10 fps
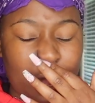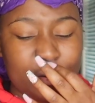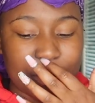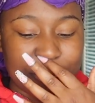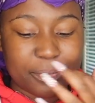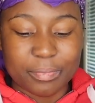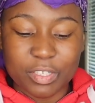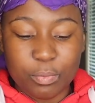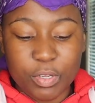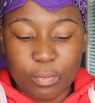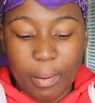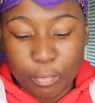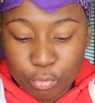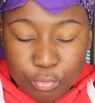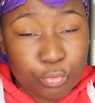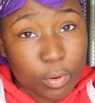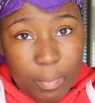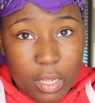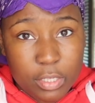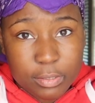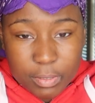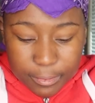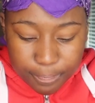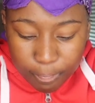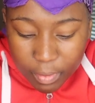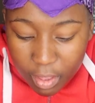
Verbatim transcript: I don't know, it depends on my mood, where my hugs mean.